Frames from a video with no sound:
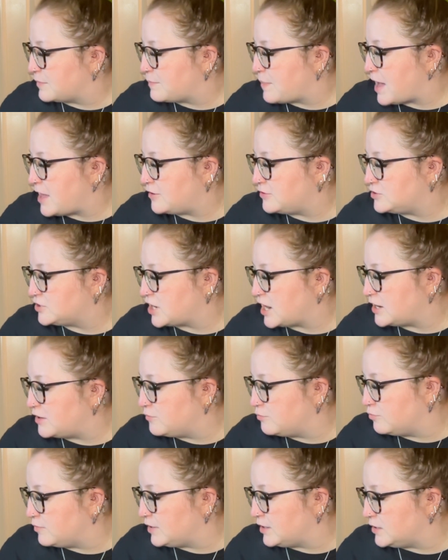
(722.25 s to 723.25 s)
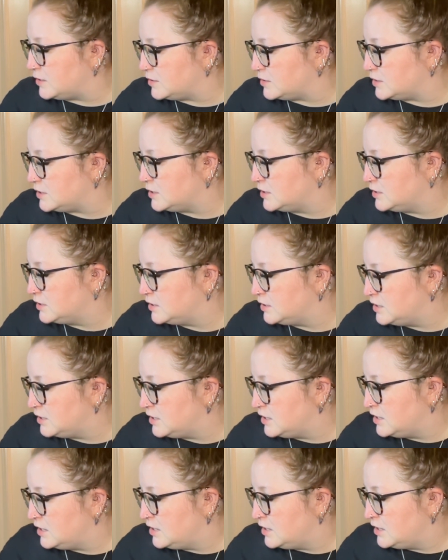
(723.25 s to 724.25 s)
Patterns are kind of weird
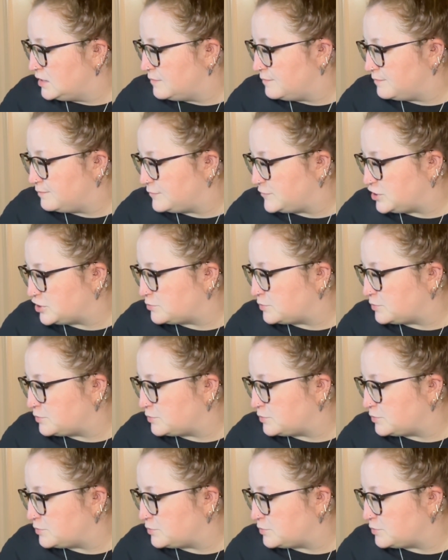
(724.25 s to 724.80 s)
just